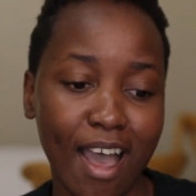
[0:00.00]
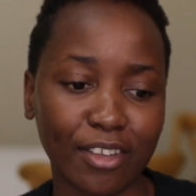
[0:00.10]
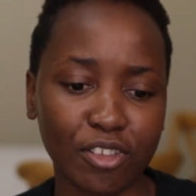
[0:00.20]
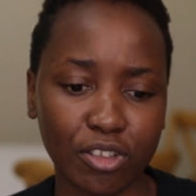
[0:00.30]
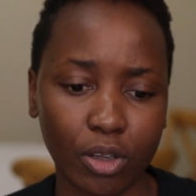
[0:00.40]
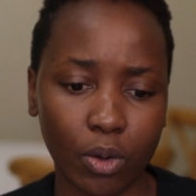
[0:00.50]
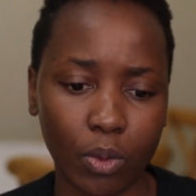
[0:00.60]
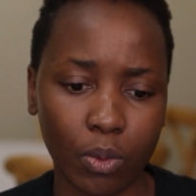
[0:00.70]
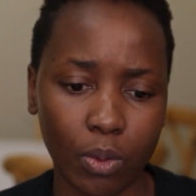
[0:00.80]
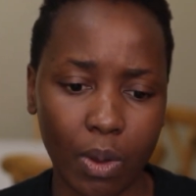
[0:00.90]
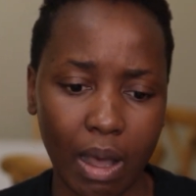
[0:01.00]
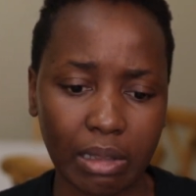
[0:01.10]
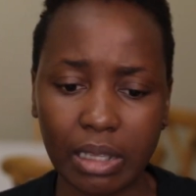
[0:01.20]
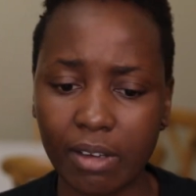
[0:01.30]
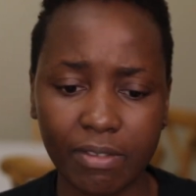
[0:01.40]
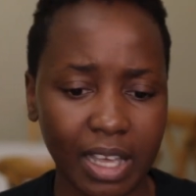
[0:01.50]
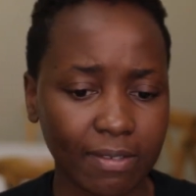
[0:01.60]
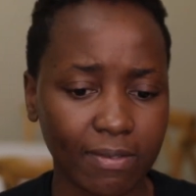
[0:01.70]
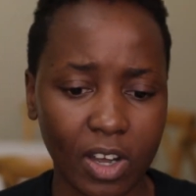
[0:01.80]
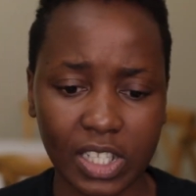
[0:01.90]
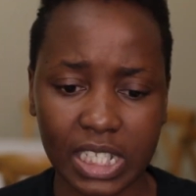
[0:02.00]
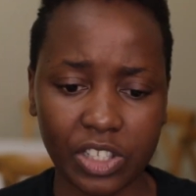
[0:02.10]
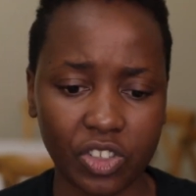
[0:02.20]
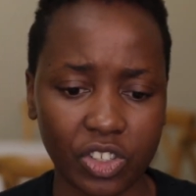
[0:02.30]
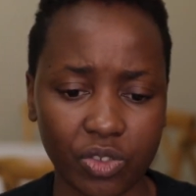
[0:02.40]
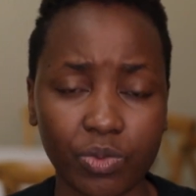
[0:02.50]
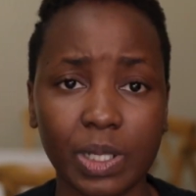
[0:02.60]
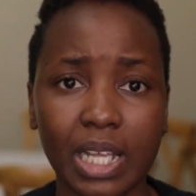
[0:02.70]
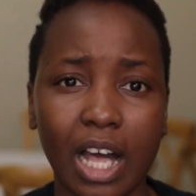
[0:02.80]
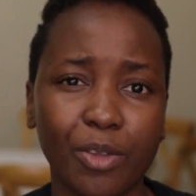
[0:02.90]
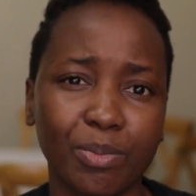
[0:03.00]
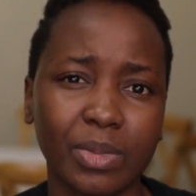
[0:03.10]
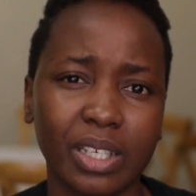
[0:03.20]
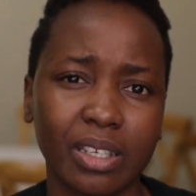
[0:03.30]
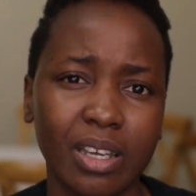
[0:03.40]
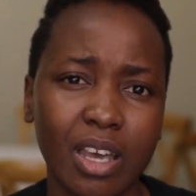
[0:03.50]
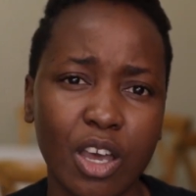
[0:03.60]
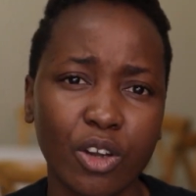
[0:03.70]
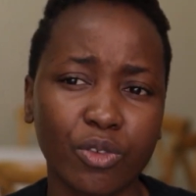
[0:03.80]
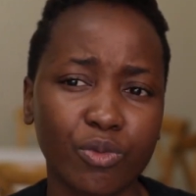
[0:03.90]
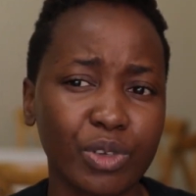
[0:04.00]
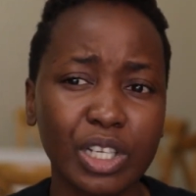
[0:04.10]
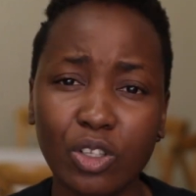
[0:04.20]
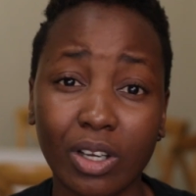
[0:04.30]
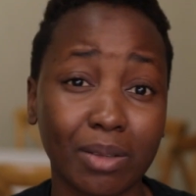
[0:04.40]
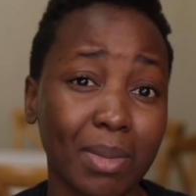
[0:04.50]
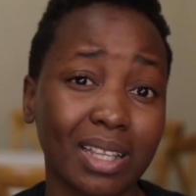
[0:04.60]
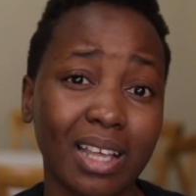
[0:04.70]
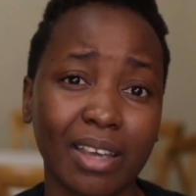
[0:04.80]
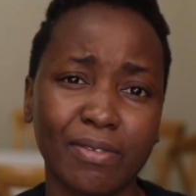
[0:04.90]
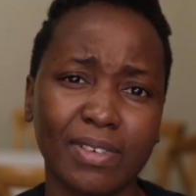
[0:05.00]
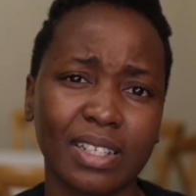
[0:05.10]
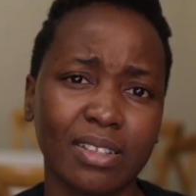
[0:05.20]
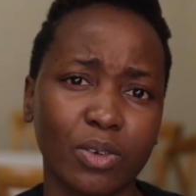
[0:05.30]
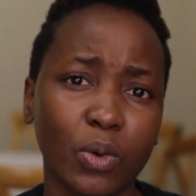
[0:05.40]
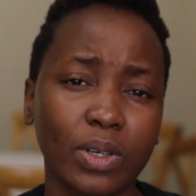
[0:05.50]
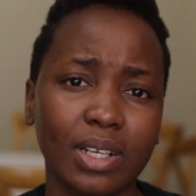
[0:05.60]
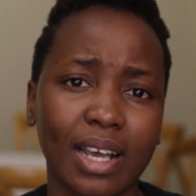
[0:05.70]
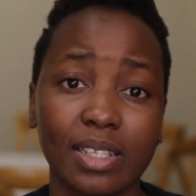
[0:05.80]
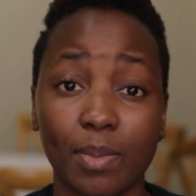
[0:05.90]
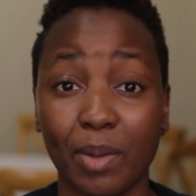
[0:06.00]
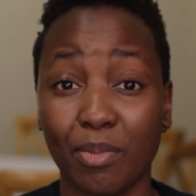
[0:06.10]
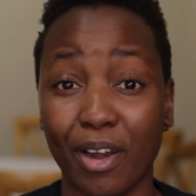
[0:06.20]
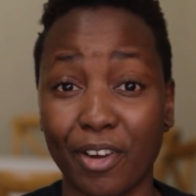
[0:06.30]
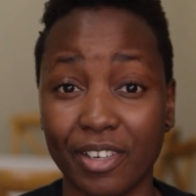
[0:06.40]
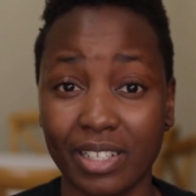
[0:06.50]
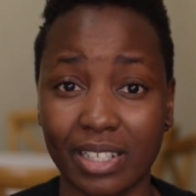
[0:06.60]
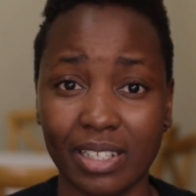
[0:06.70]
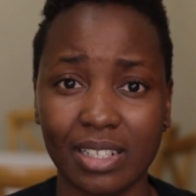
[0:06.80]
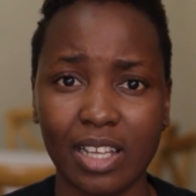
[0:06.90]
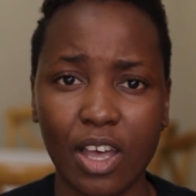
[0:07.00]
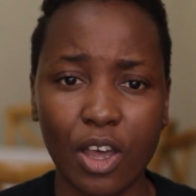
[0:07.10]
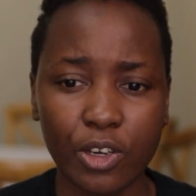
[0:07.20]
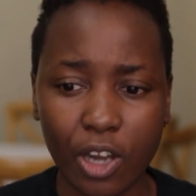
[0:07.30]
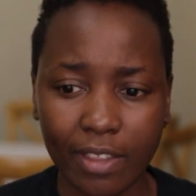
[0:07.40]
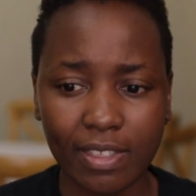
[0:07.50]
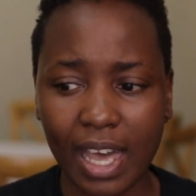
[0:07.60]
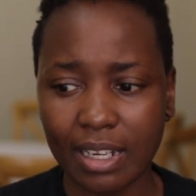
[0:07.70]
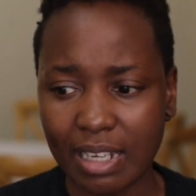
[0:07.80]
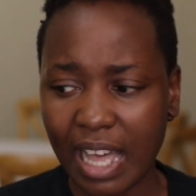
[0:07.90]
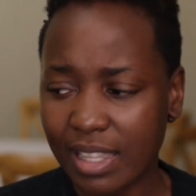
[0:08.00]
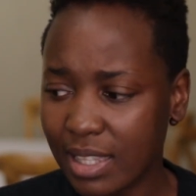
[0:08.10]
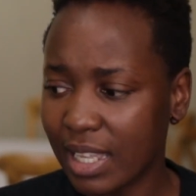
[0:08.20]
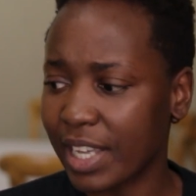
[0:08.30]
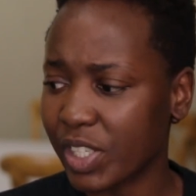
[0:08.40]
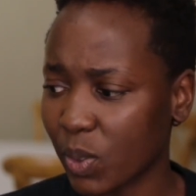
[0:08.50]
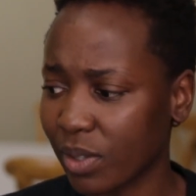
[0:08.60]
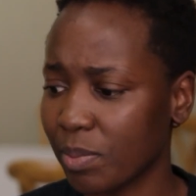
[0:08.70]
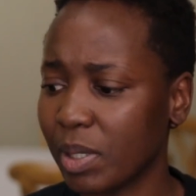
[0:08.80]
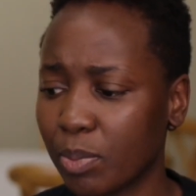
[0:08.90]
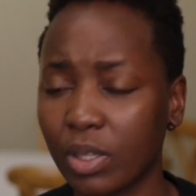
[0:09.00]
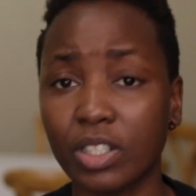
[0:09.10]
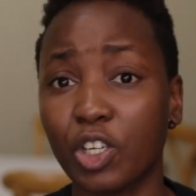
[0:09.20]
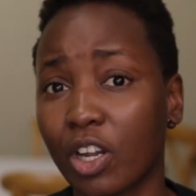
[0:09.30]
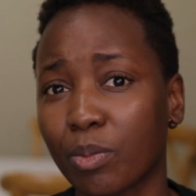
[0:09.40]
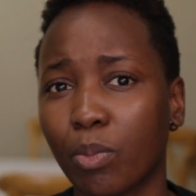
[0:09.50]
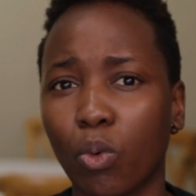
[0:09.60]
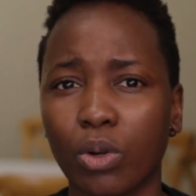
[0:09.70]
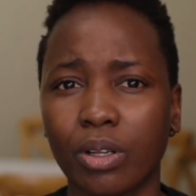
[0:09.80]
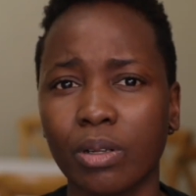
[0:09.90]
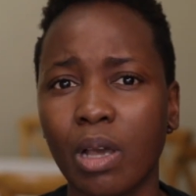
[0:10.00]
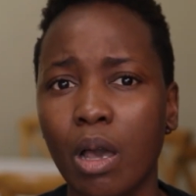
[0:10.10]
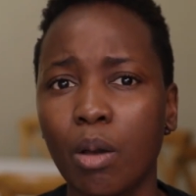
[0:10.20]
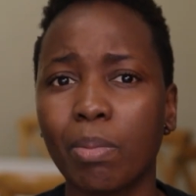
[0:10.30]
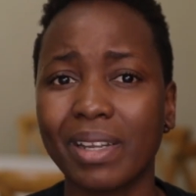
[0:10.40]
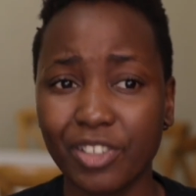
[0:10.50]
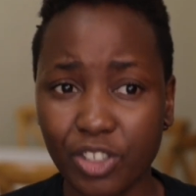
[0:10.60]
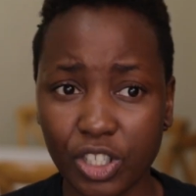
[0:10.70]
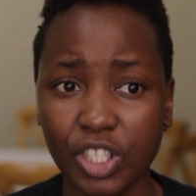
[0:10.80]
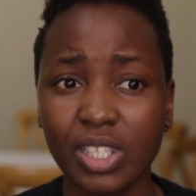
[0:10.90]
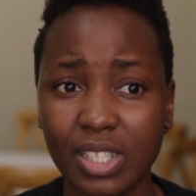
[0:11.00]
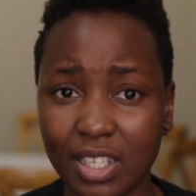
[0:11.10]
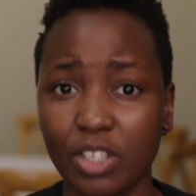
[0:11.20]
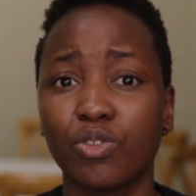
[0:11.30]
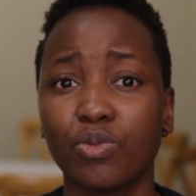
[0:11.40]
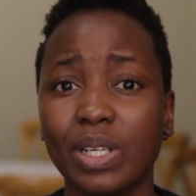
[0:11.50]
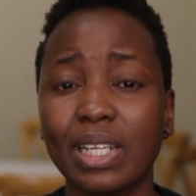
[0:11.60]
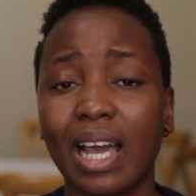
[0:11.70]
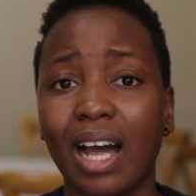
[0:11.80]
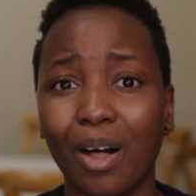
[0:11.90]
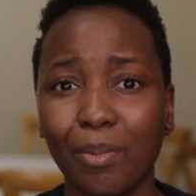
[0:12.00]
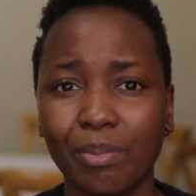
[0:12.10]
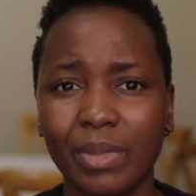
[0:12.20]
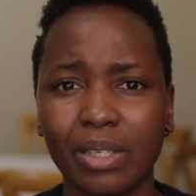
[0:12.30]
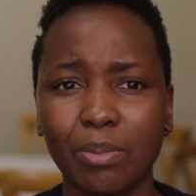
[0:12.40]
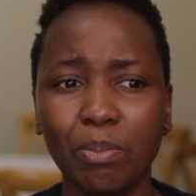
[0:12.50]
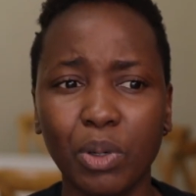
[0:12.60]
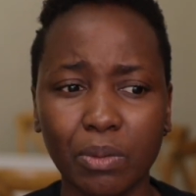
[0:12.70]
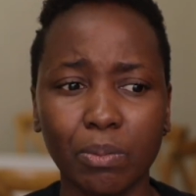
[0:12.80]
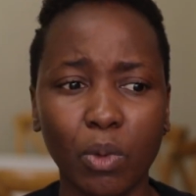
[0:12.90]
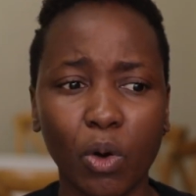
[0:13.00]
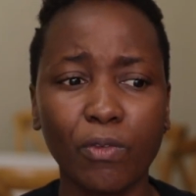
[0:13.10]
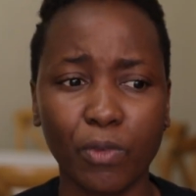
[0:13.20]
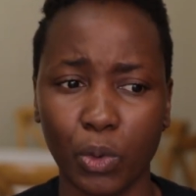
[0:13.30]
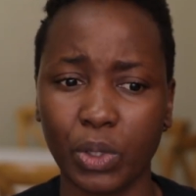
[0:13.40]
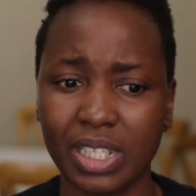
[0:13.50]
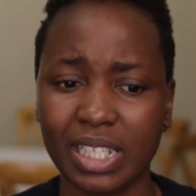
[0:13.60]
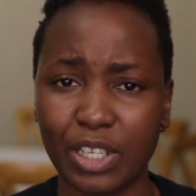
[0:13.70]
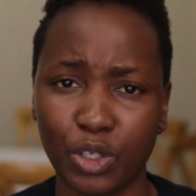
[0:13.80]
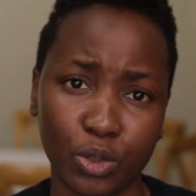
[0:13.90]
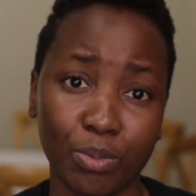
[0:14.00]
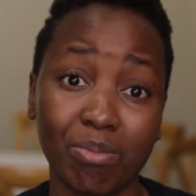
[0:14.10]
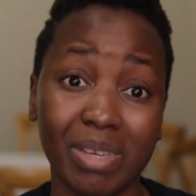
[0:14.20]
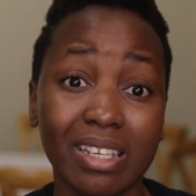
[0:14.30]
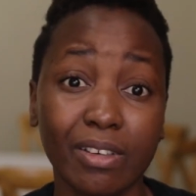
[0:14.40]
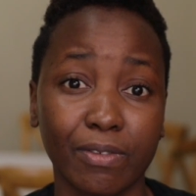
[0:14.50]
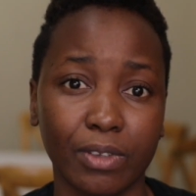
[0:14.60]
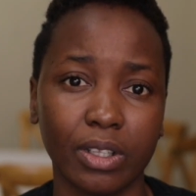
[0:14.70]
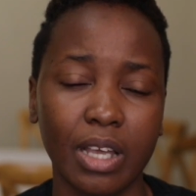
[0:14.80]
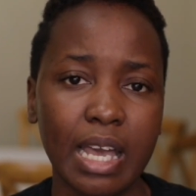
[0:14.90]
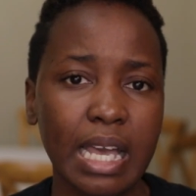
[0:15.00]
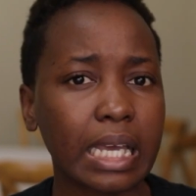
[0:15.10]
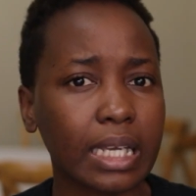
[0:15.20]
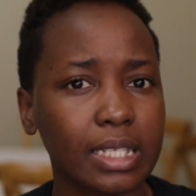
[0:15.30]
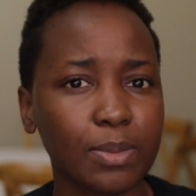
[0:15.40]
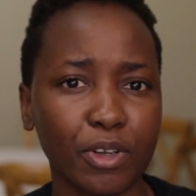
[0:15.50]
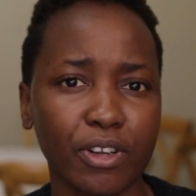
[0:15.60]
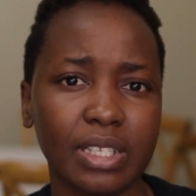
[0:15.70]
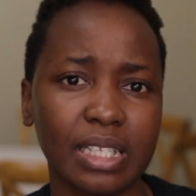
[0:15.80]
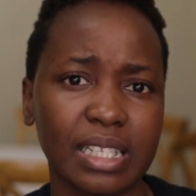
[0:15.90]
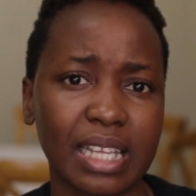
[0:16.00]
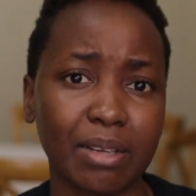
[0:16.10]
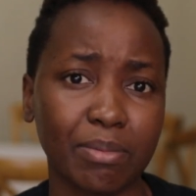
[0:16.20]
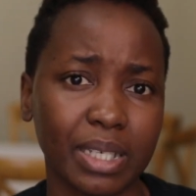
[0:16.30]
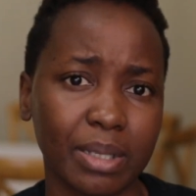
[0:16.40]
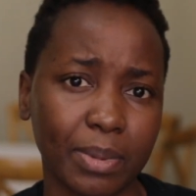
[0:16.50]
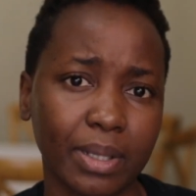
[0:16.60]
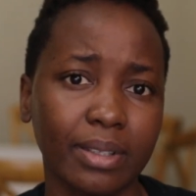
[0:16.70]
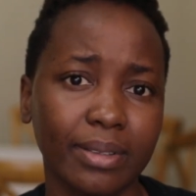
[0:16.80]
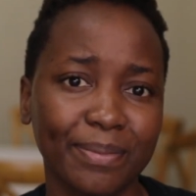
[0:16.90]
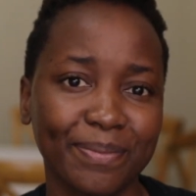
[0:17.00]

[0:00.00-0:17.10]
And so I love that fasting just really helped me re-look at my life and organize my priorities. Not that other things or the people are not important, but it just did really help me put more focus into meaningful experiences and people.